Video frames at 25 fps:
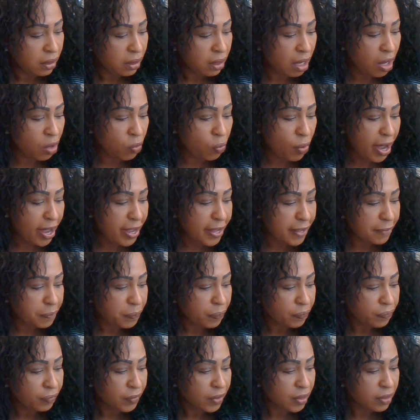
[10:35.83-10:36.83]
All right.
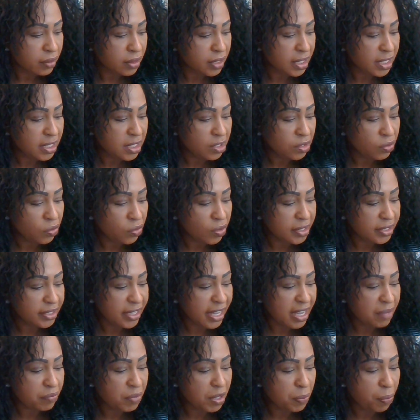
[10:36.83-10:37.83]
Then the Lord
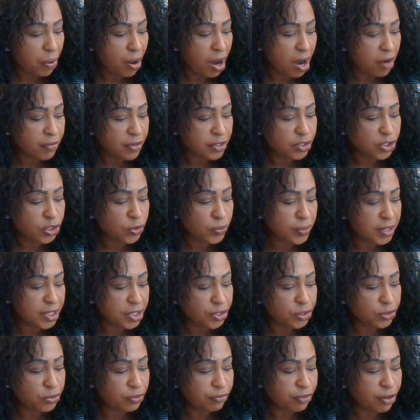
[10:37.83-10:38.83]
gave me Proverbs
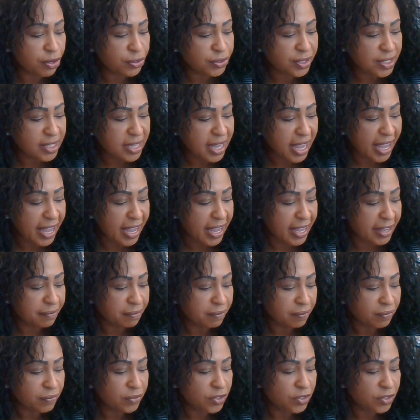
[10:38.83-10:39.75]
22, verse 9.